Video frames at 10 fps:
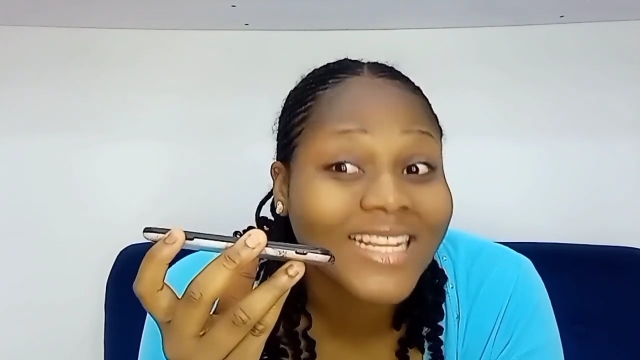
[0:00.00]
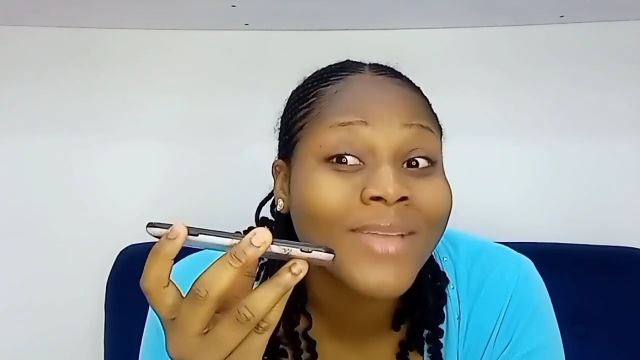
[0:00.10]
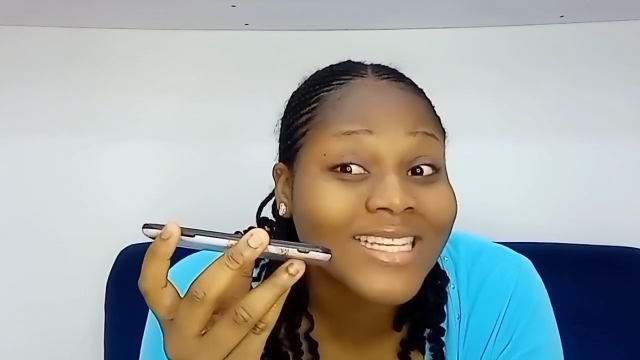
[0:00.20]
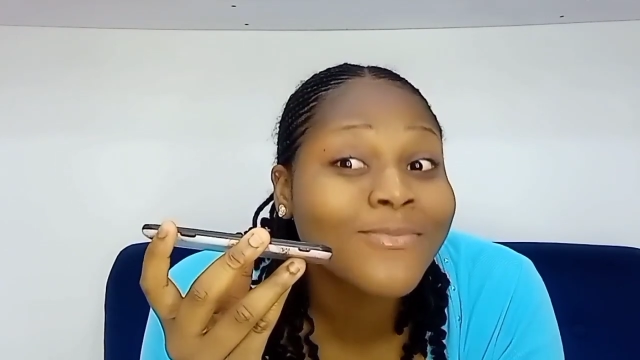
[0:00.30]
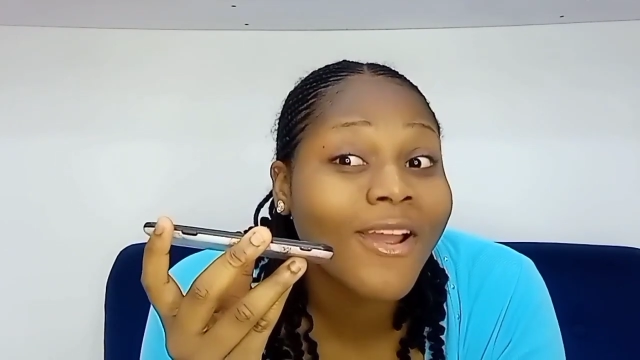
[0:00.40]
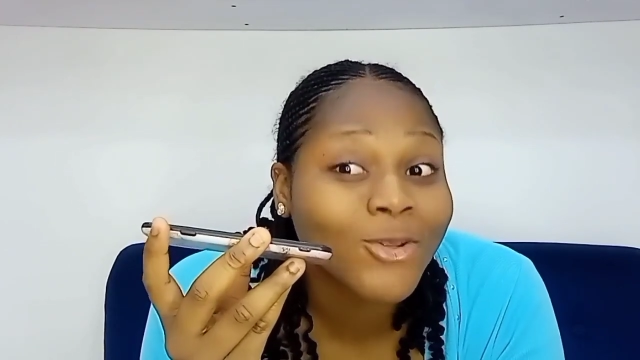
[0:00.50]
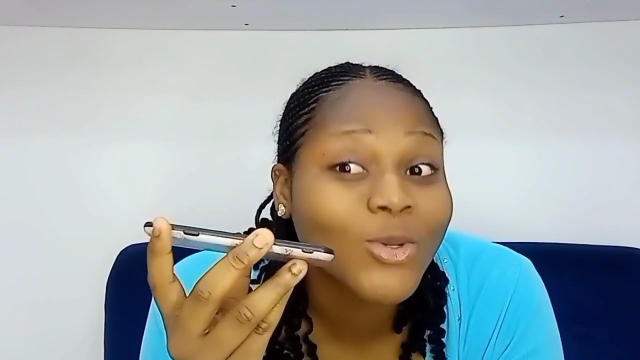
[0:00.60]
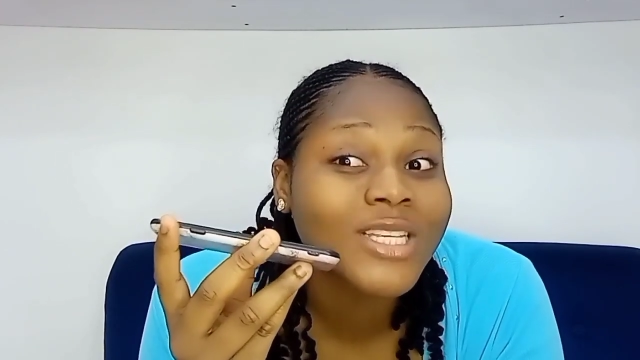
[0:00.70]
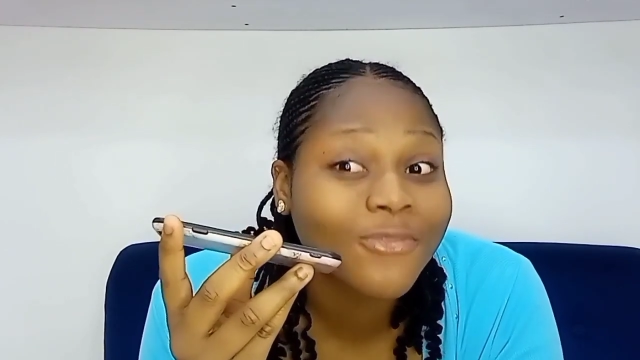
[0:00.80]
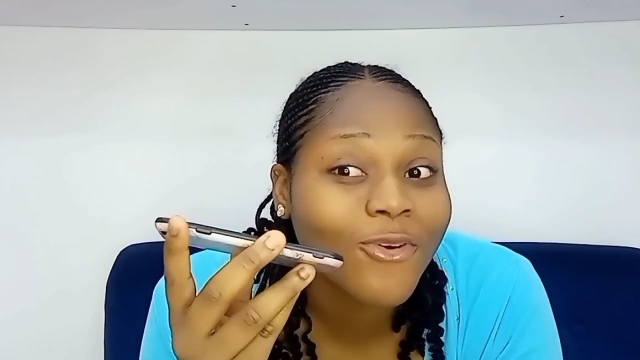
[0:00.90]
I'm getting married on
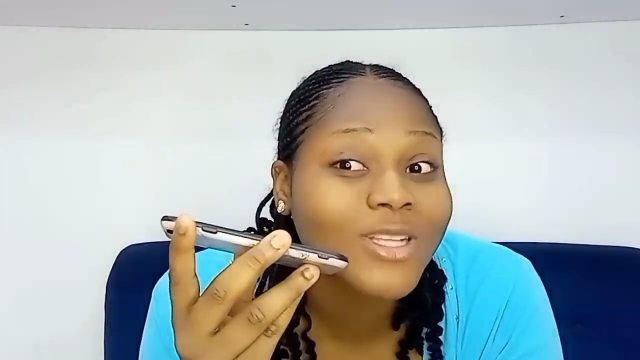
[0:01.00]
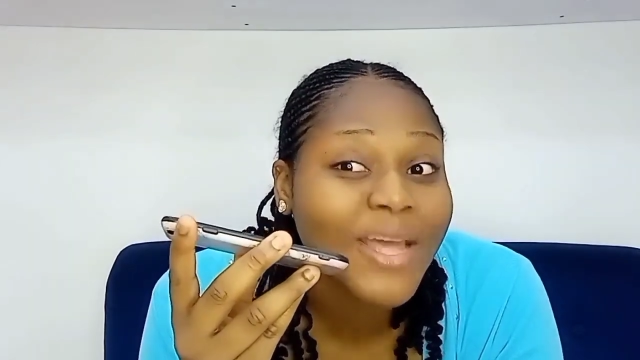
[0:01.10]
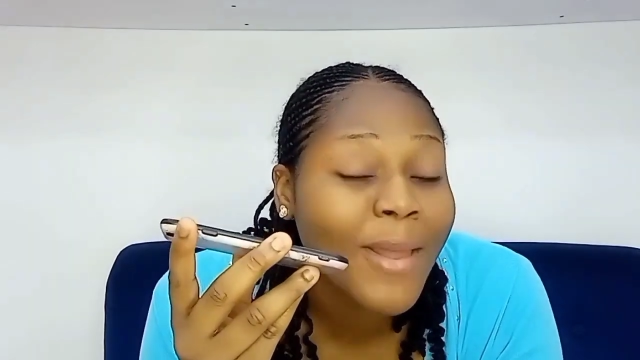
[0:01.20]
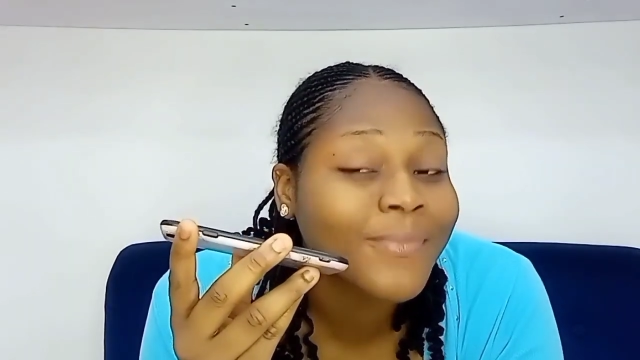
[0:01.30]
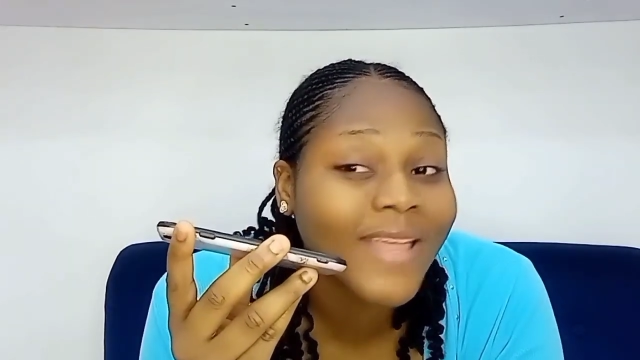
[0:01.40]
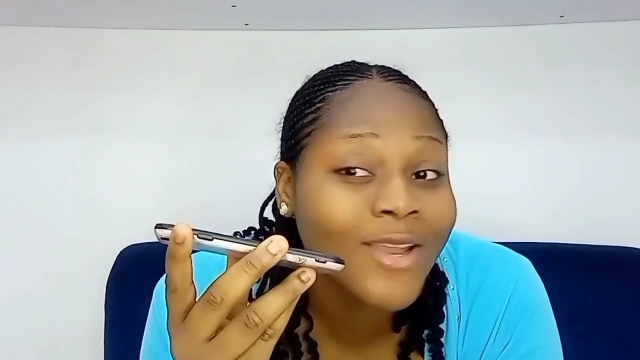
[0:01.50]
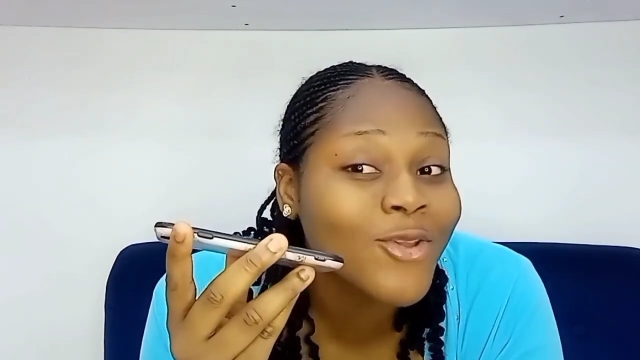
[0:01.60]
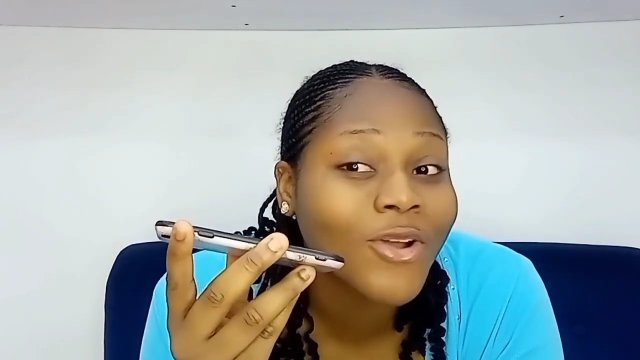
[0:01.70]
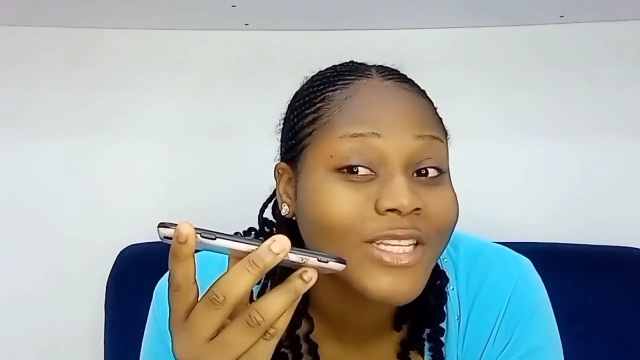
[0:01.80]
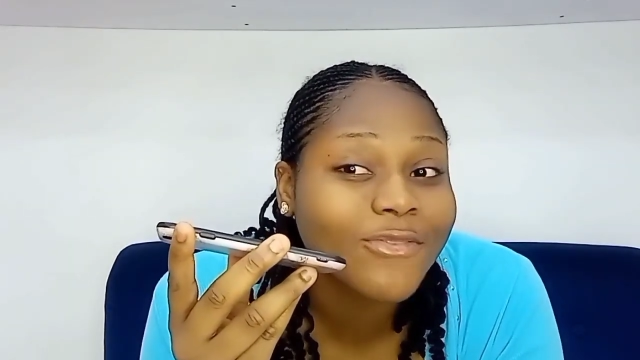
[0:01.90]
24th and I'm
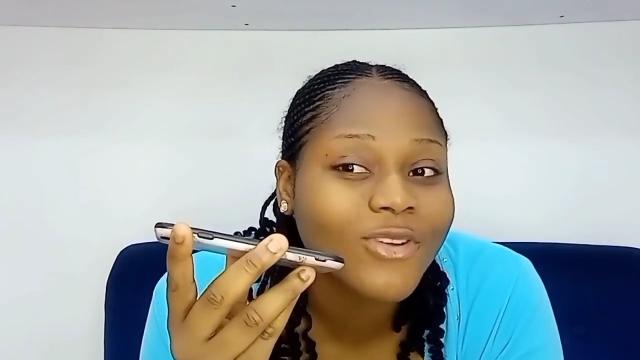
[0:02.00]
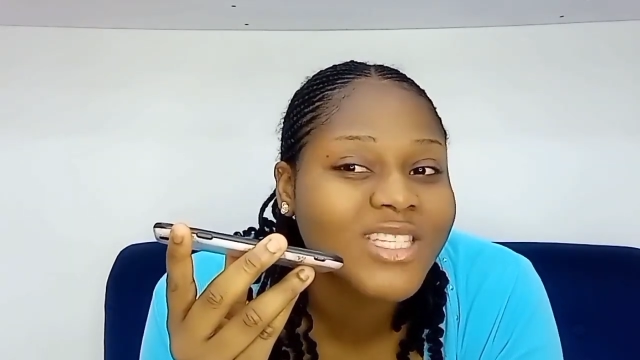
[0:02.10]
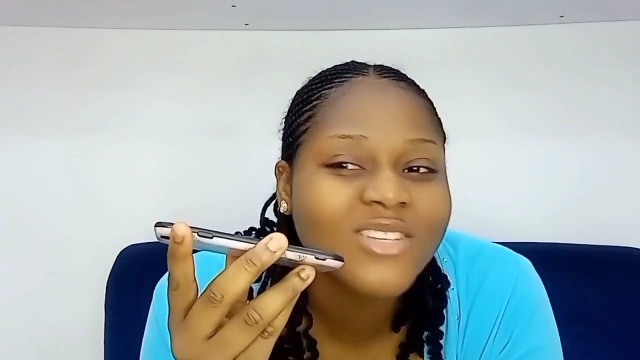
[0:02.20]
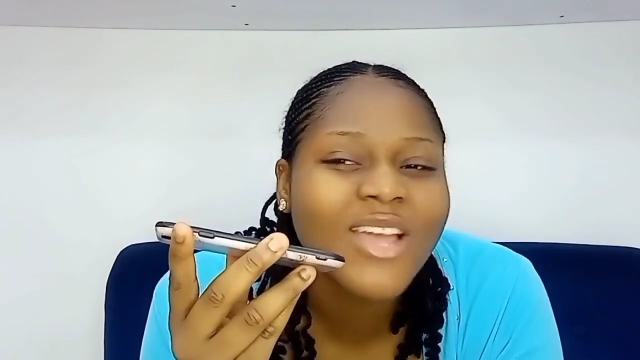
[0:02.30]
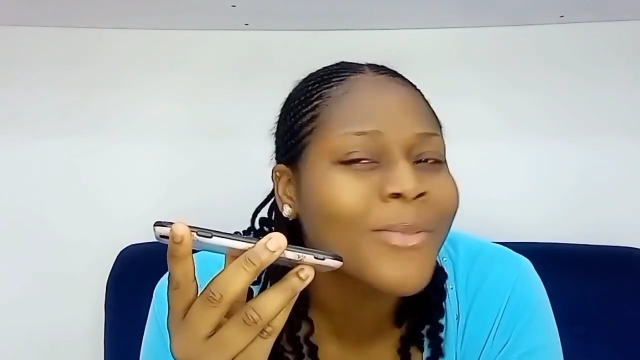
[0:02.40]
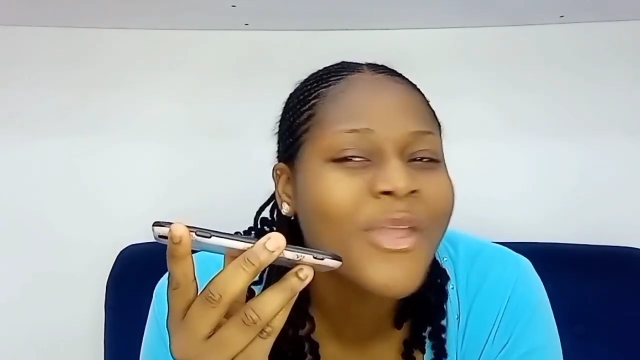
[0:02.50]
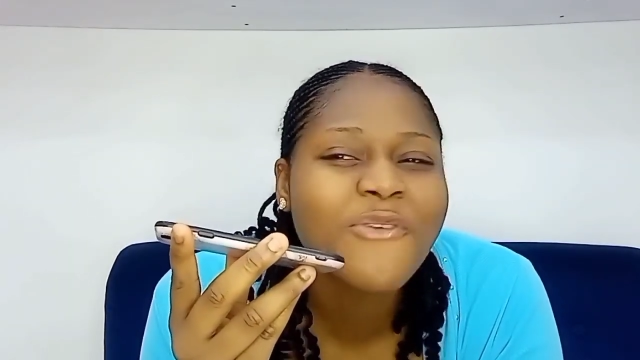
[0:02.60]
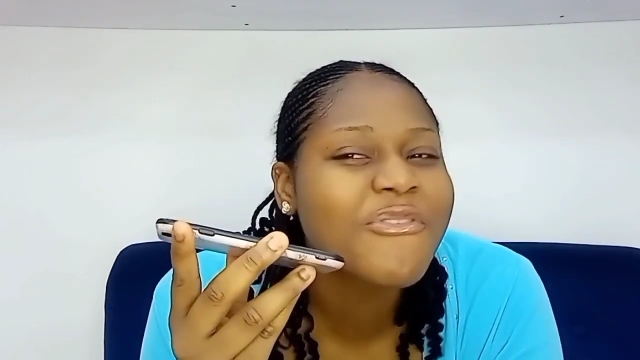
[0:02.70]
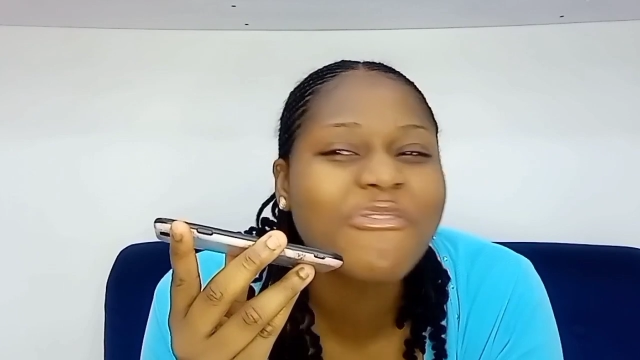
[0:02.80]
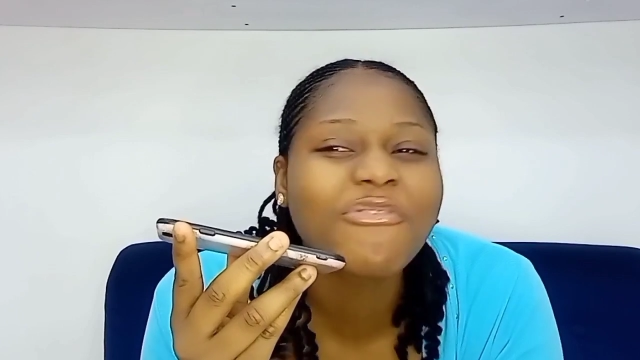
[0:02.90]
telling you on the 14th, you're not
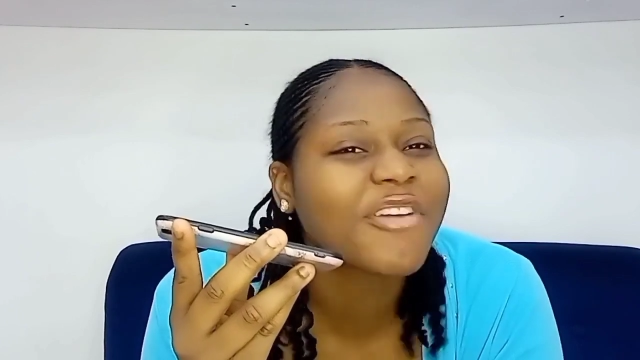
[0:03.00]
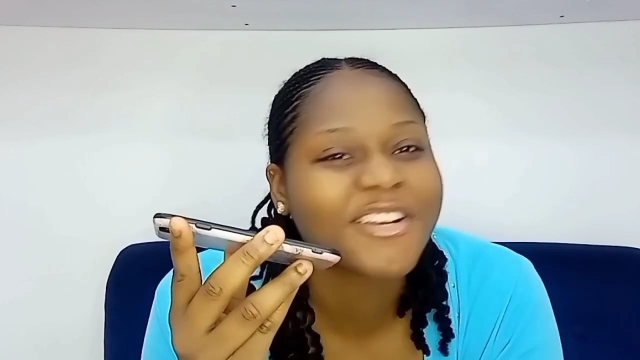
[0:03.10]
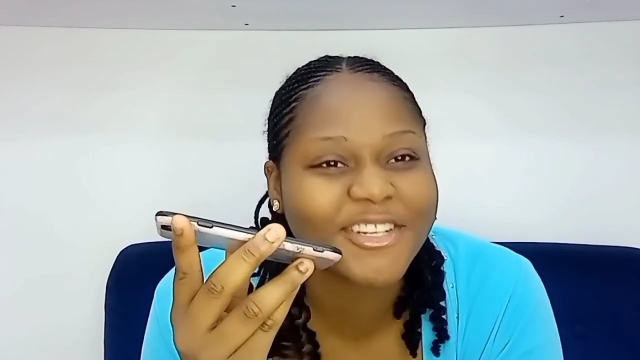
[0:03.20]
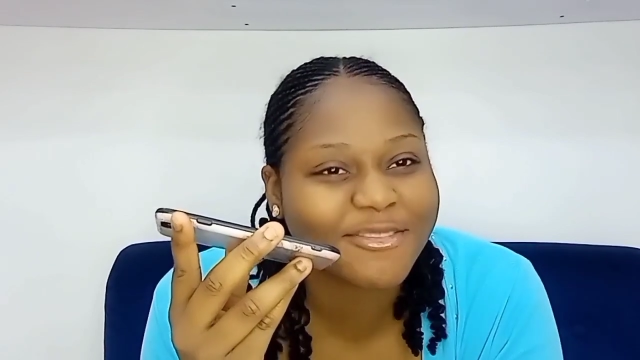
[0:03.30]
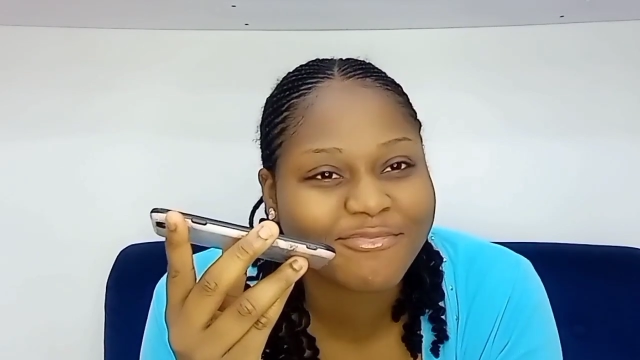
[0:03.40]
a real friend.